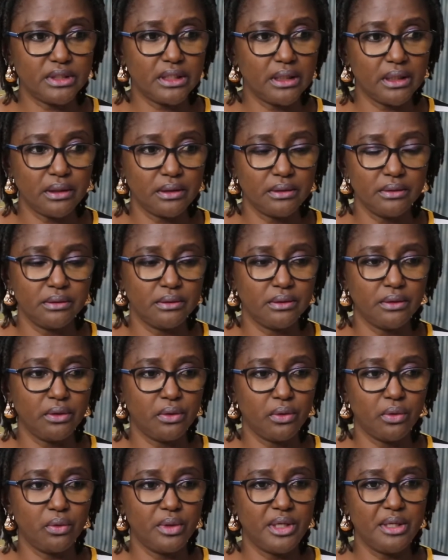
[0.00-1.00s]
you
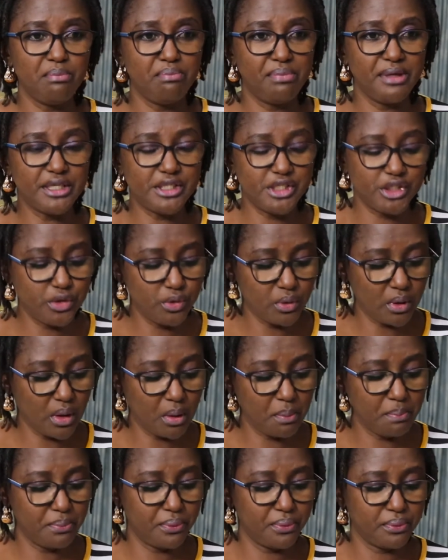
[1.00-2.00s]
know, he beats you
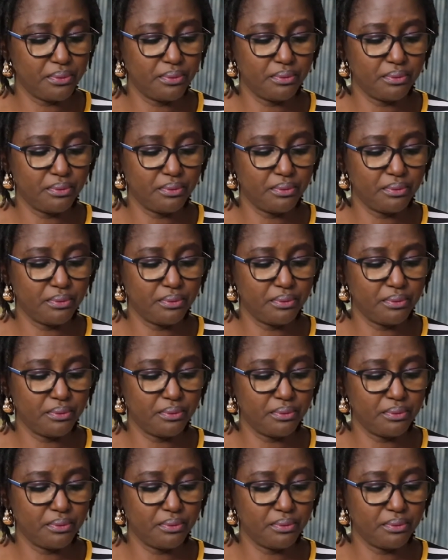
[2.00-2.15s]
up,